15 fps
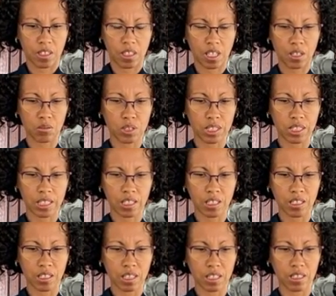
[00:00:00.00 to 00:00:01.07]
I was
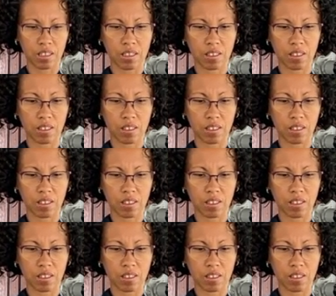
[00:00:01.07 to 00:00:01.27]
saying that...